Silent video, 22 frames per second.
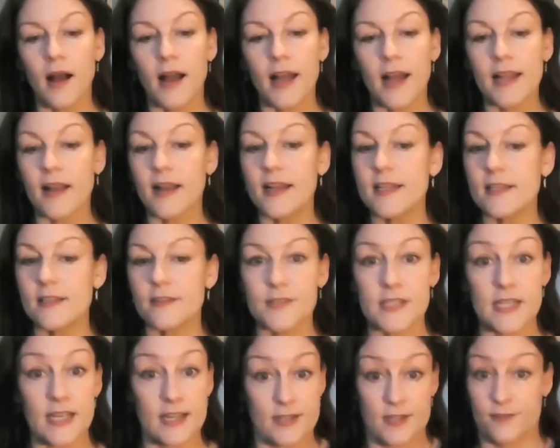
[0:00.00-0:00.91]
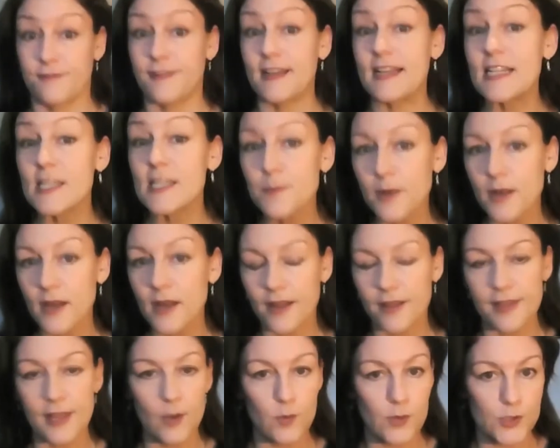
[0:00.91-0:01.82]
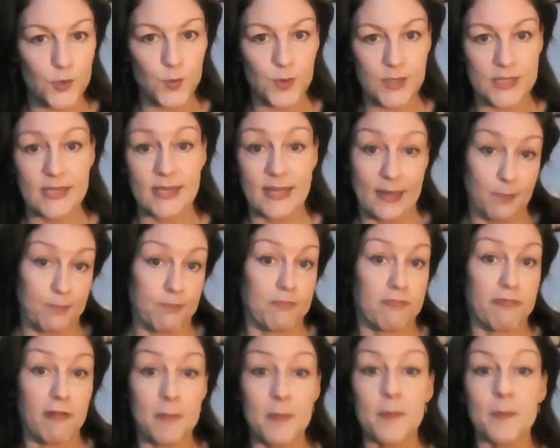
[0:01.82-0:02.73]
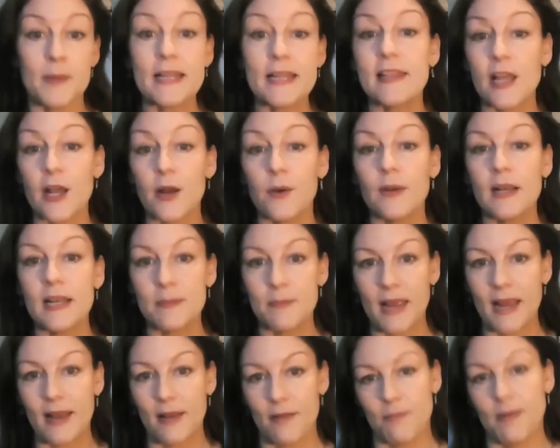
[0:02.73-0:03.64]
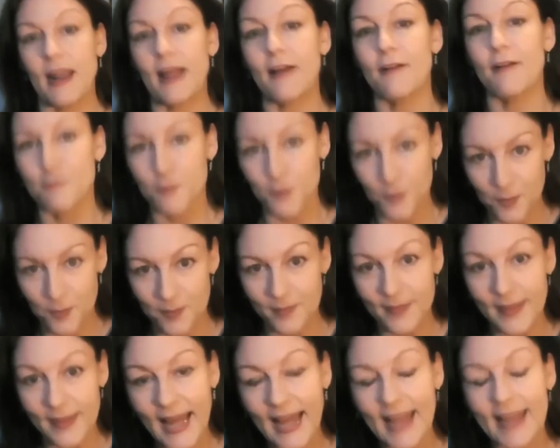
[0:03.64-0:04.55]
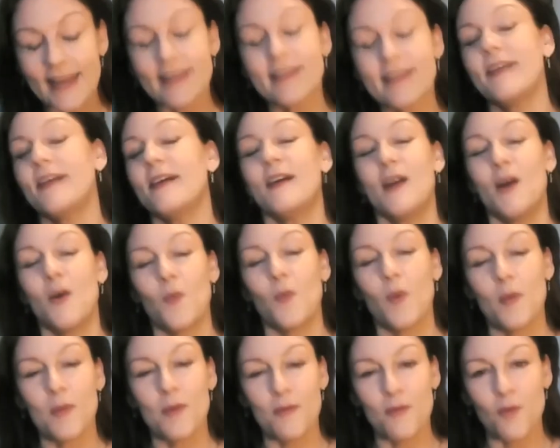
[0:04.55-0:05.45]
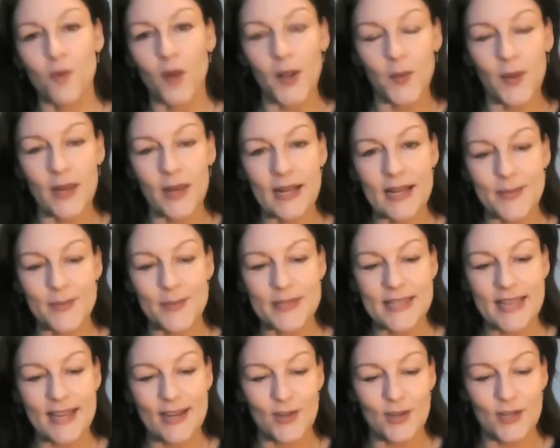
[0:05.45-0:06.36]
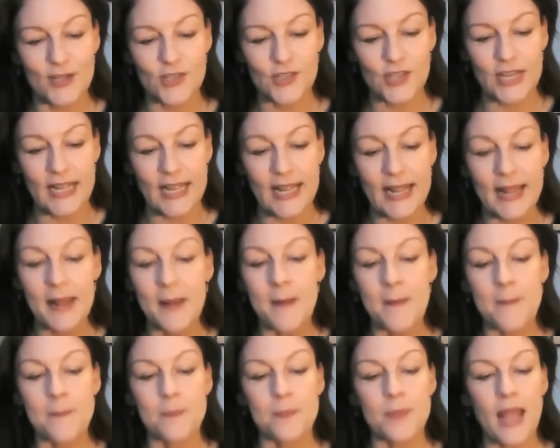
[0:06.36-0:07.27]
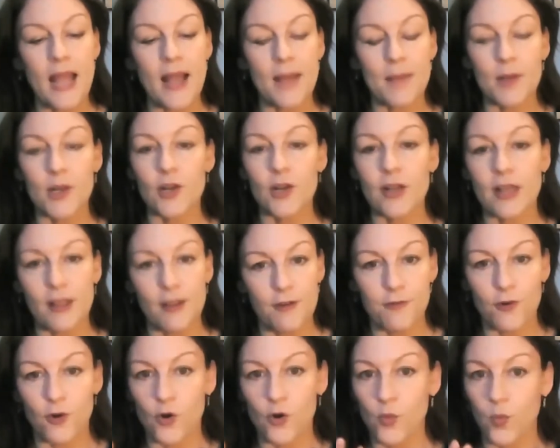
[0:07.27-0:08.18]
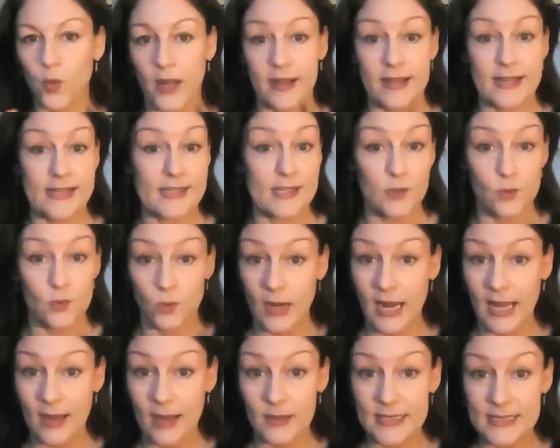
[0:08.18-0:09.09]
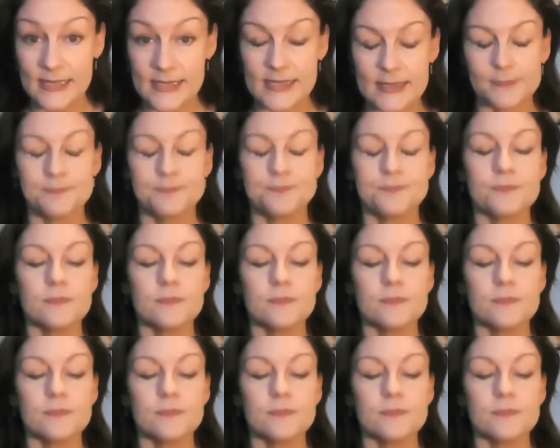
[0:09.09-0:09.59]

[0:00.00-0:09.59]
I kind of turned to Facebook, I think, which was probably the only main platform then. We moved quite quickly with technology, looking for work in school hours.